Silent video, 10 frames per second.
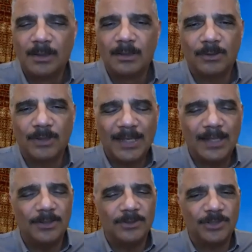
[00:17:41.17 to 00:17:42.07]
So
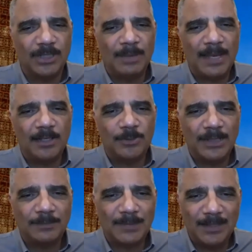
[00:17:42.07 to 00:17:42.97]
again,
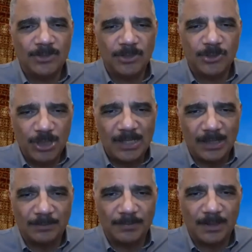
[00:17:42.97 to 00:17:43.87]
gerrymandering is cheating.